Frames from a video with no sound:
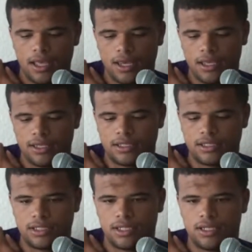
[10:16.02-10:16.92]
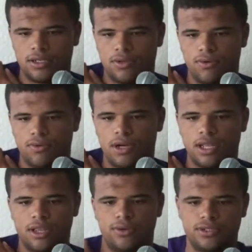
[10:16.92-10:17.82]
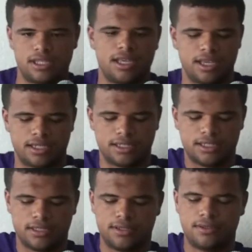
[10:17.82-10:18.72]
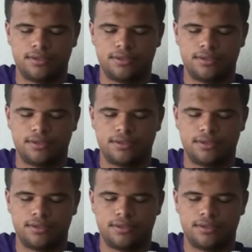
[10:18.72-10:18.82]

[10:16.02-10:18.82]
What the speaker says: It is one of those things.